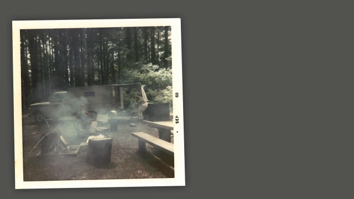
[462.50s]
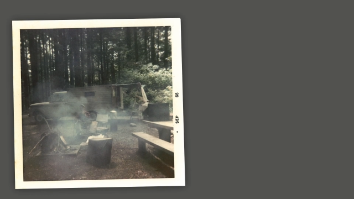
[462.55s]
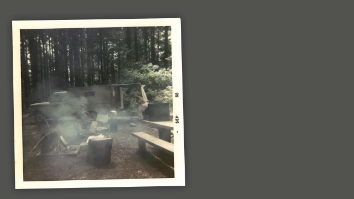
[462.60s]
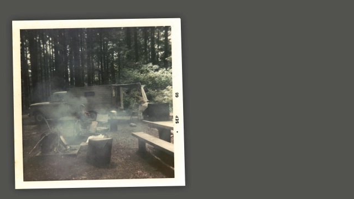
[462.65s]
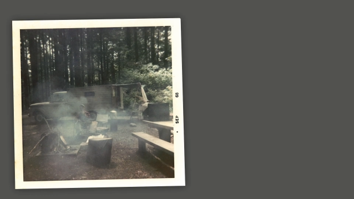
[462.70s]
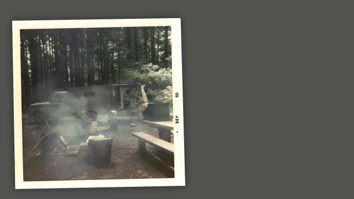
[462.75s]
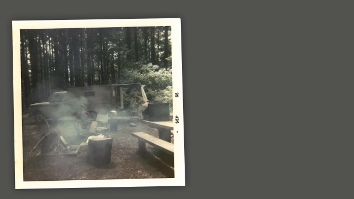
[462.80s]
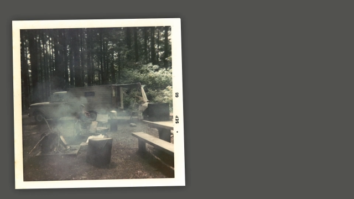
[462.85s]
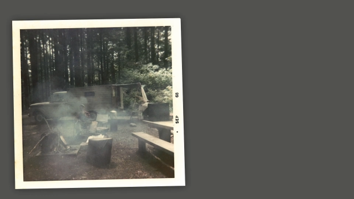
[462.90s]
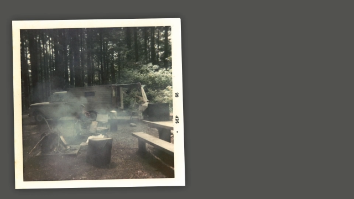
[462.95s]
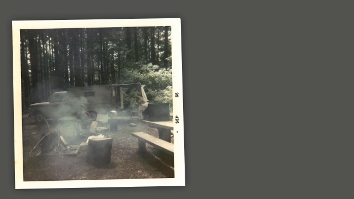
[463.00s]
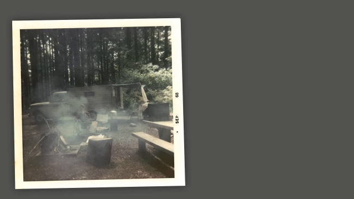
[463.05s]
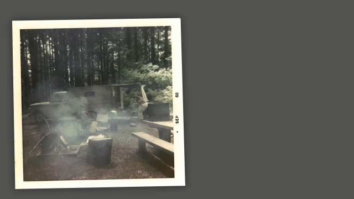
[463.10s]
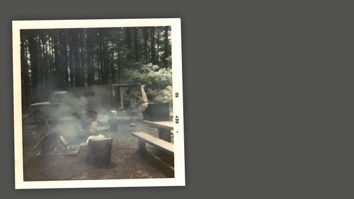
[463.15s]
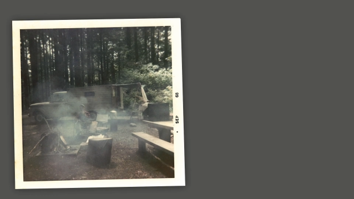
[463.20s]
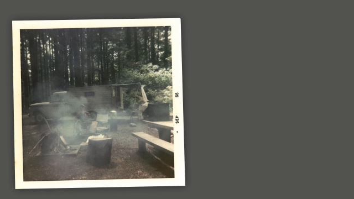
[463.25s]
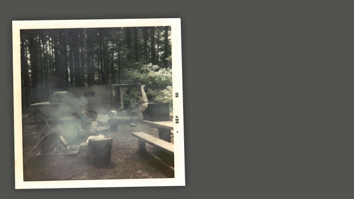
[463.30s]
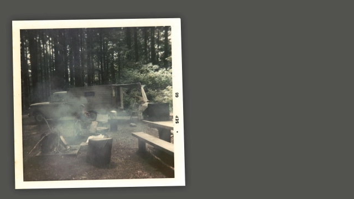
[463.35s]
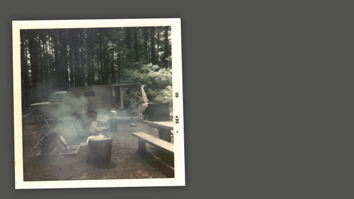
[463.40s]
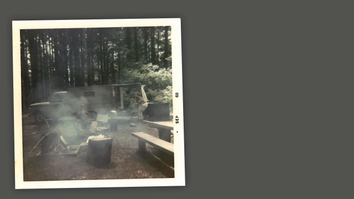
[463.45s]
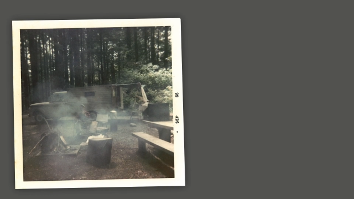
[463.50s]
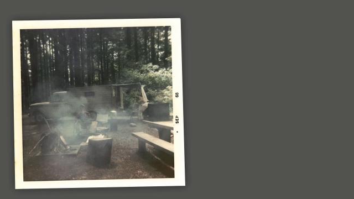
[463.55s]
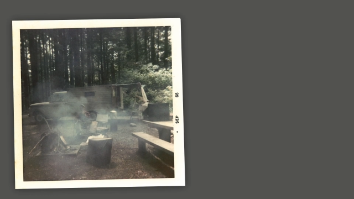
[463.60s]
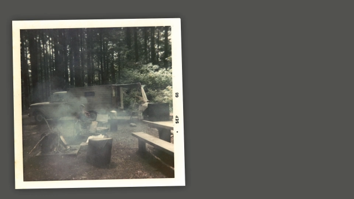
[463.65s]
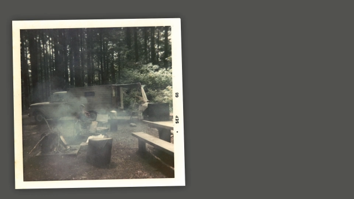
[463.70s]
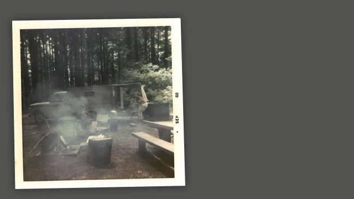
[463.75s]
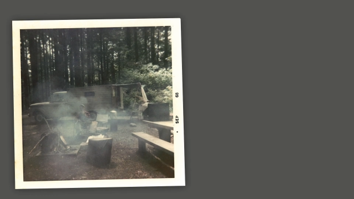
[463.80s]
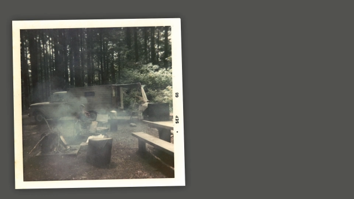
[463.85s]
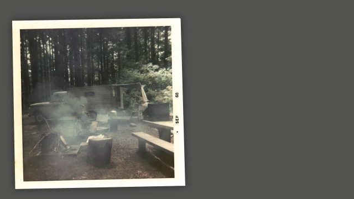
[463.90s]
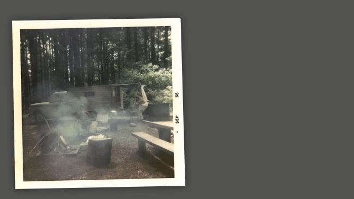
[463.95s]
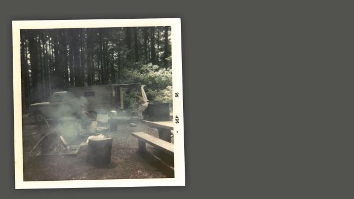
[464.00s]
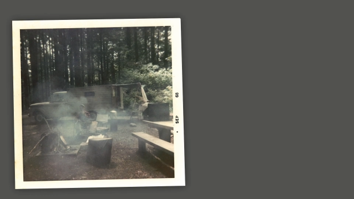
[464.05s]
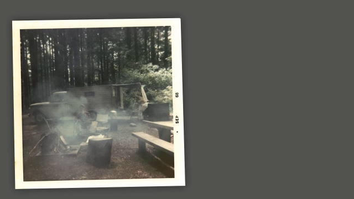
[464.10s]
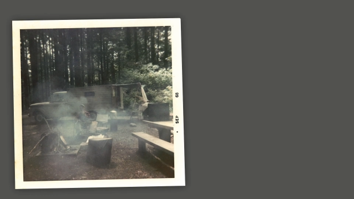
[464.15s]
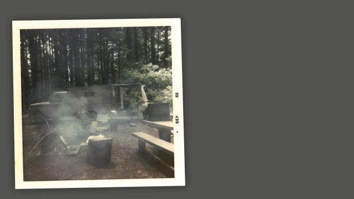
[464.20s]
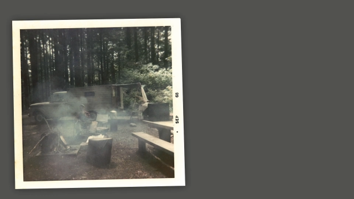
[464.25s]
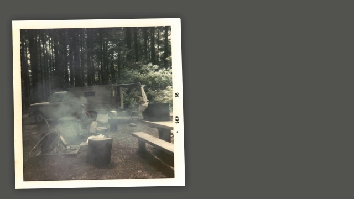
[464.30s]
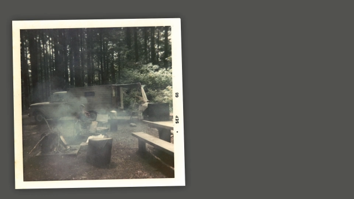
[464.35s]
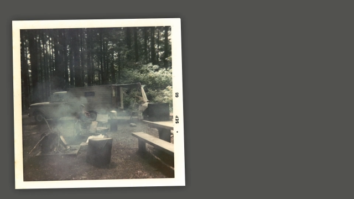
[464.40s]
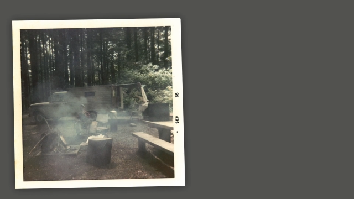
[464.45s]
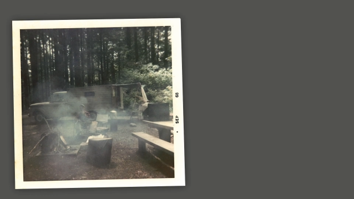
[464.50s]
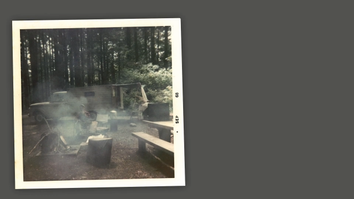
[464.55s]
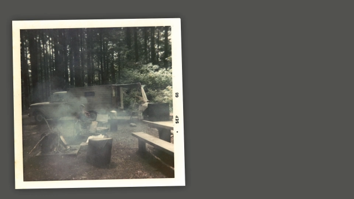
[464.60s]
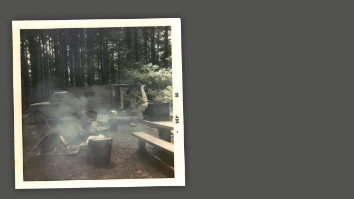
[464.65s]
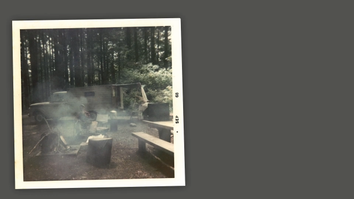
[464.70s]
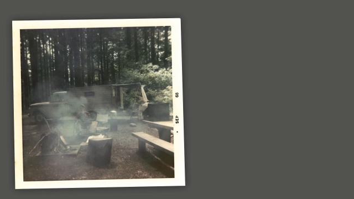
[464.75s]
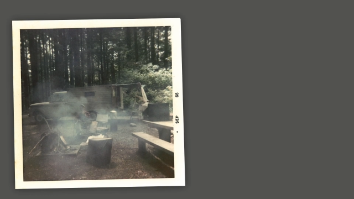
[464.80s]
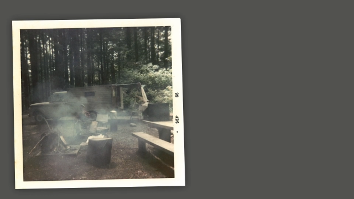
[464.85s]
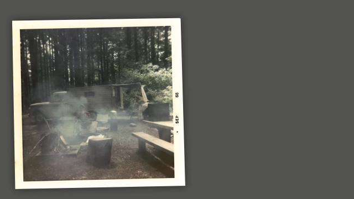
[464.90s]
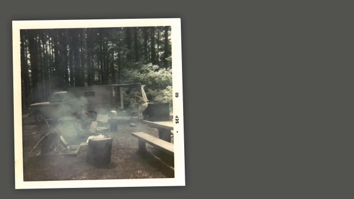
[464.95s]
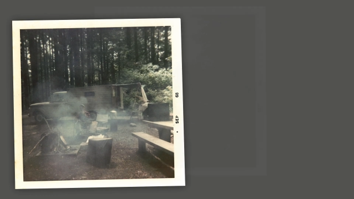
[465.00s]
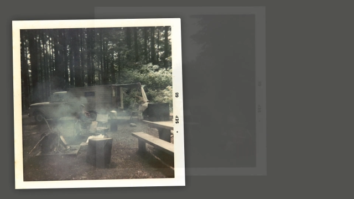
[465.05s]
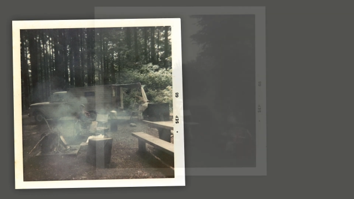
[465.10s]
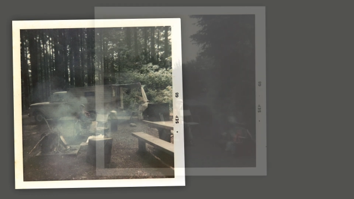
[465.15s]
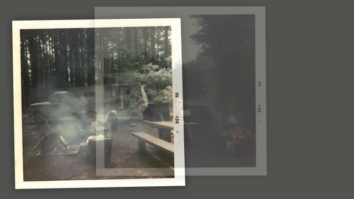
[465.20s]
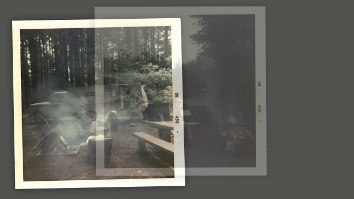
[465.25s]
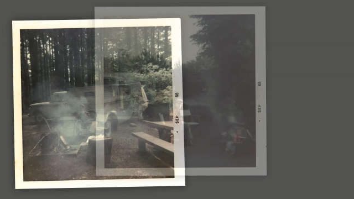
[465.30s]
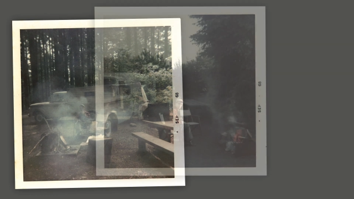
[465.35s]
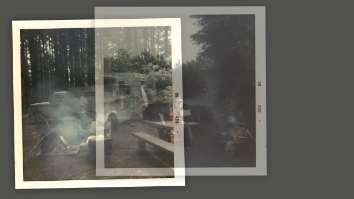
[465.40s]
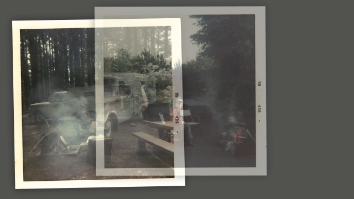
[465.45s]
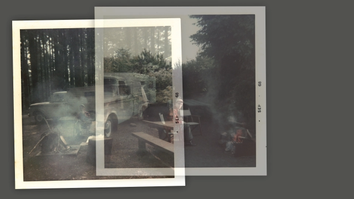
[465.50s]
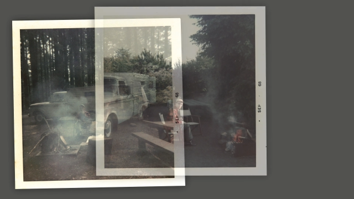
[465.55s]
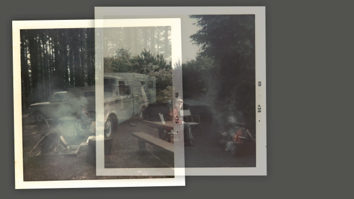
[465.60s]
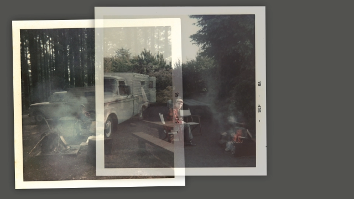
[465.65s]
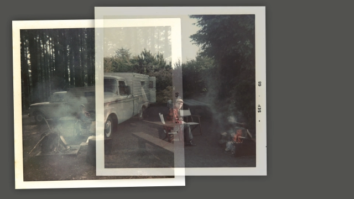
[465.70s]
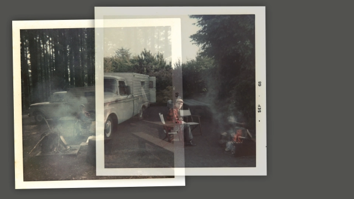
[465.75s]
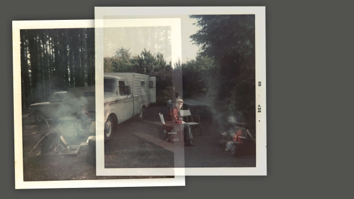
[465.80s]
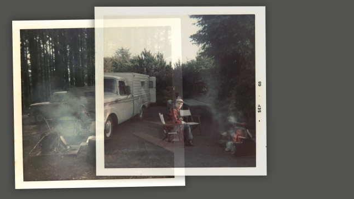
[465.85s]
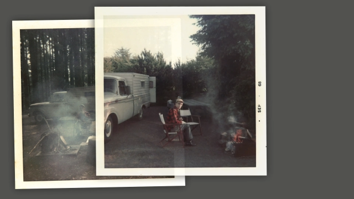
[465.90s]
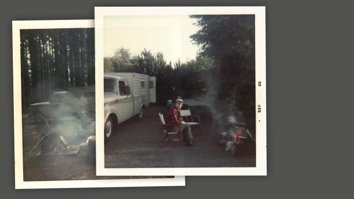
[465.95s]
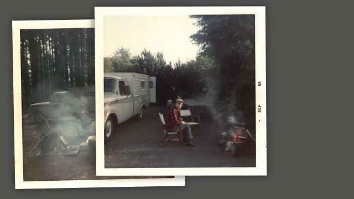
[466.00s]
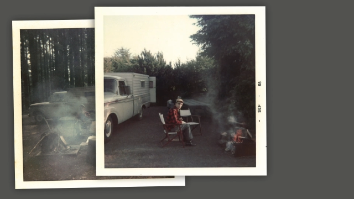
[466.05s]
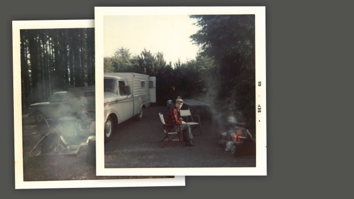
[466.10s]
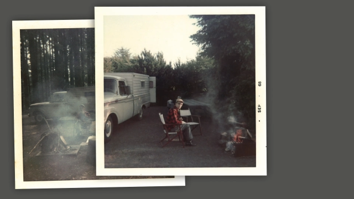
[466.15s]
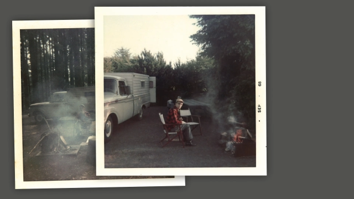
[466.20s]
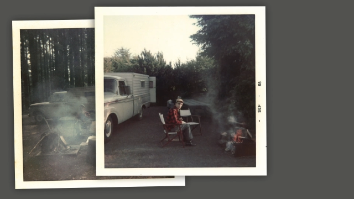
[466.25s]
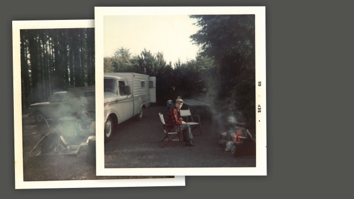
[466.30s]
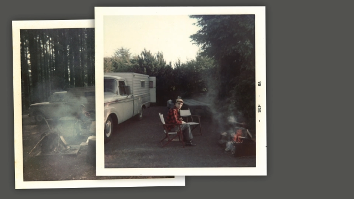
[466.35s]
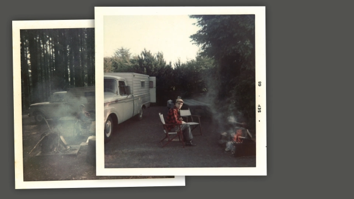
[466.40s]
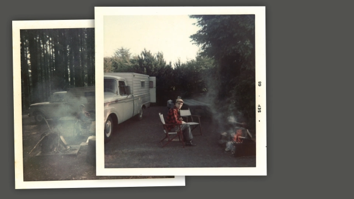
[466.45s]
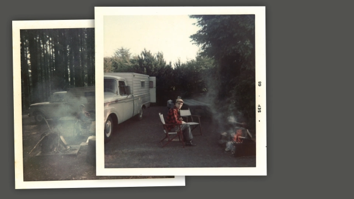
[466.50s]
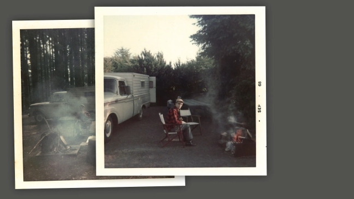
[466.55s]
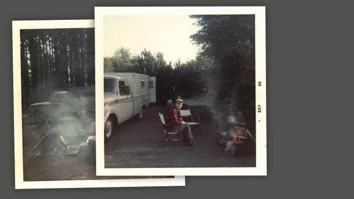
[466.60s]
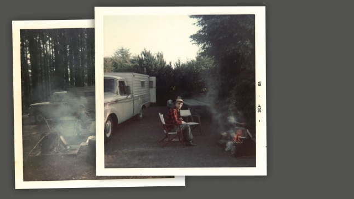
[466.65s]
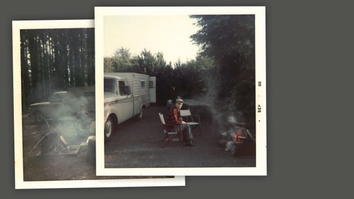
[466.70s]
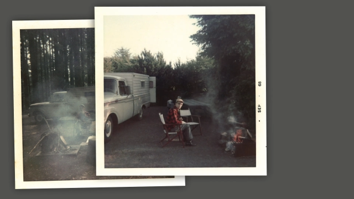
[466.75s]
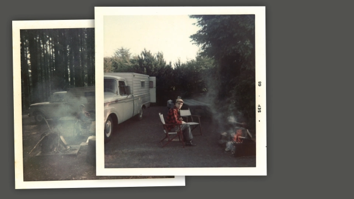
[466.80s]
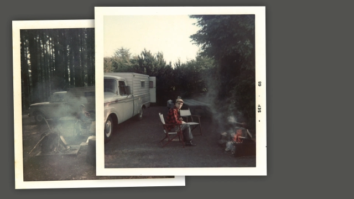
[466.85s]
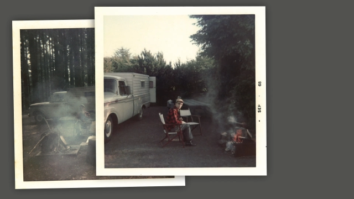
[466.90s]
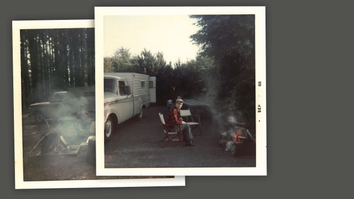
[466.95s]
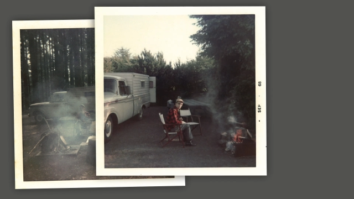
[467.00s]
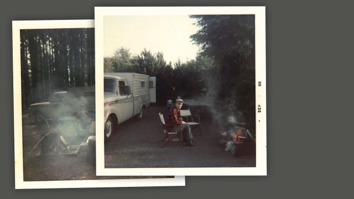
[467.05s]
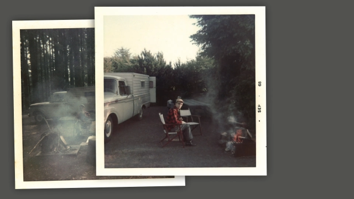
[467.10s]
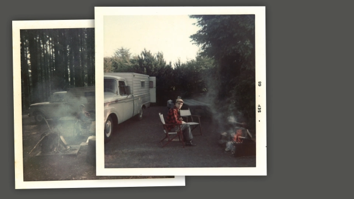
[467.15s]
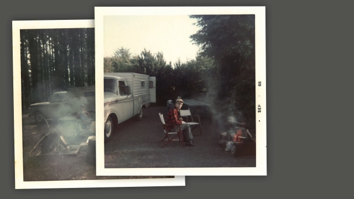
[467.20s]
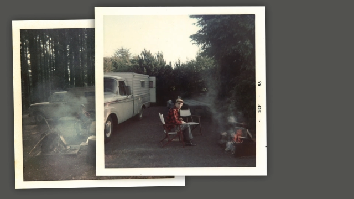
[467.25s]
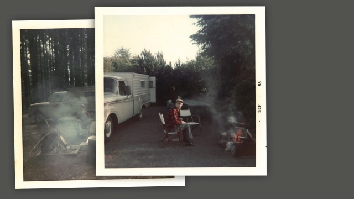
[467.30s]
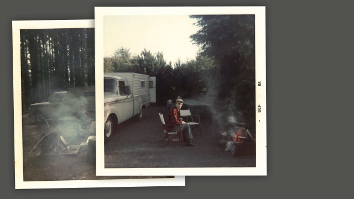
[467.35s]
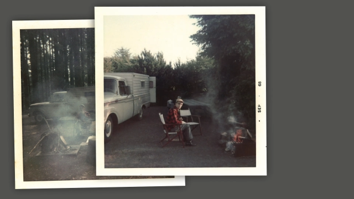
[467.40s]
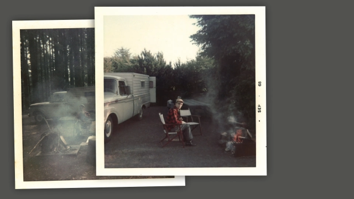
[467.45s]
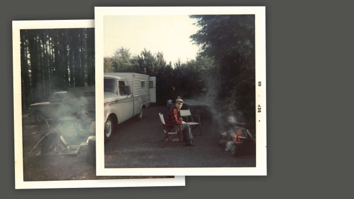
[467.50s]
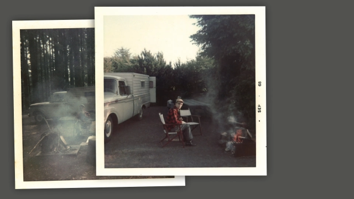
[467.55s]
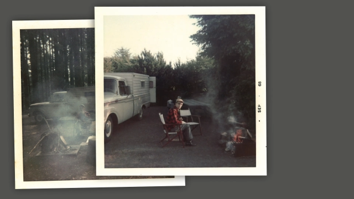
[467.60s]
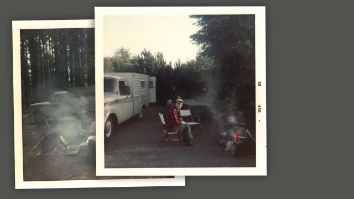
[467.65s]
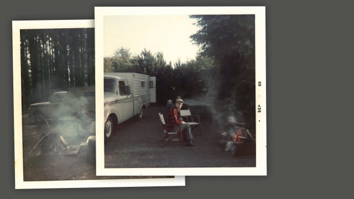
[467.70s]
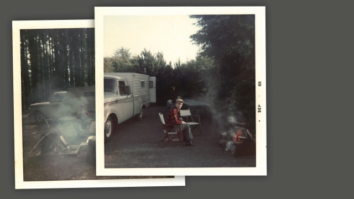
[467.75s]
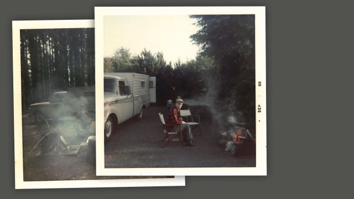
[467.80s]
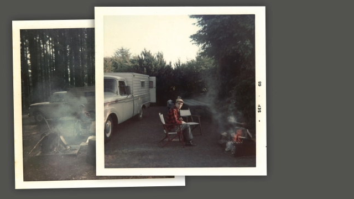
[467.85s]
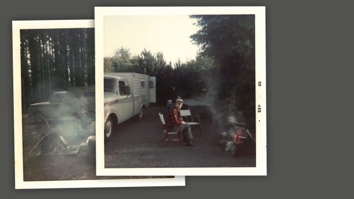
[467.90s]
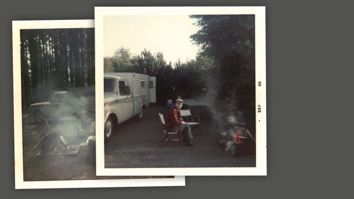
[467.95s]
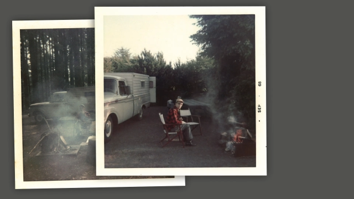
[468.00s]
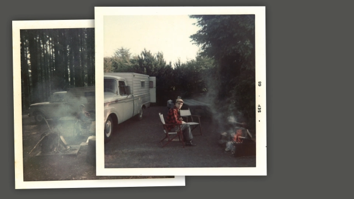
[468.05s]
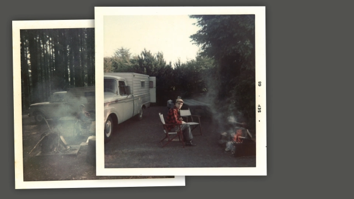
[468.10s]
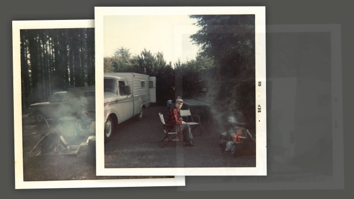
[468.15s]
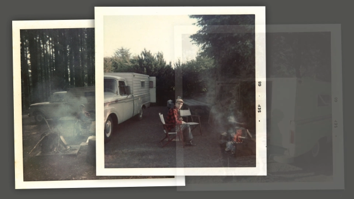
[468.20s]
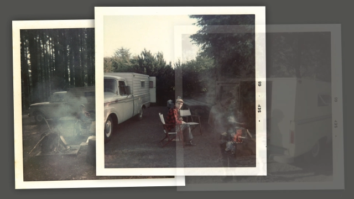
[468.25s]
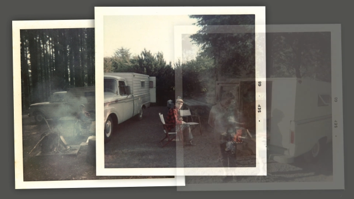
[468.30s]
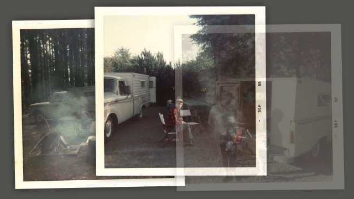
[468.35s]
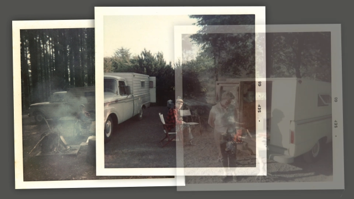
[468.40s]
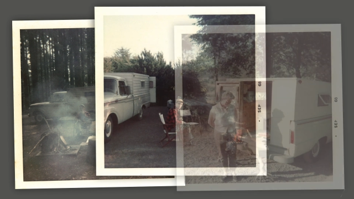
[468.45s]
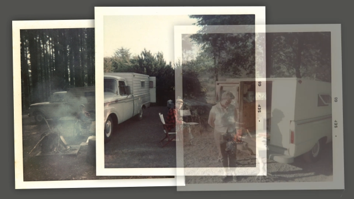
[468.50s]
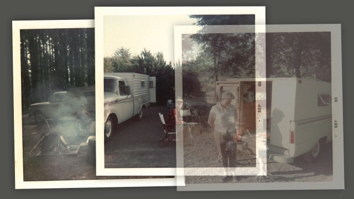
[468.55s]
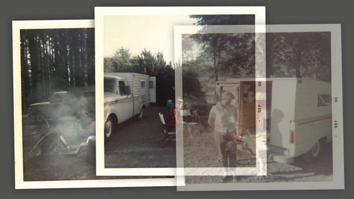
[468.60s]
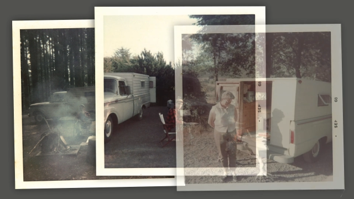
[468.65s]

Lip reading: Nobody's mouth can be seen.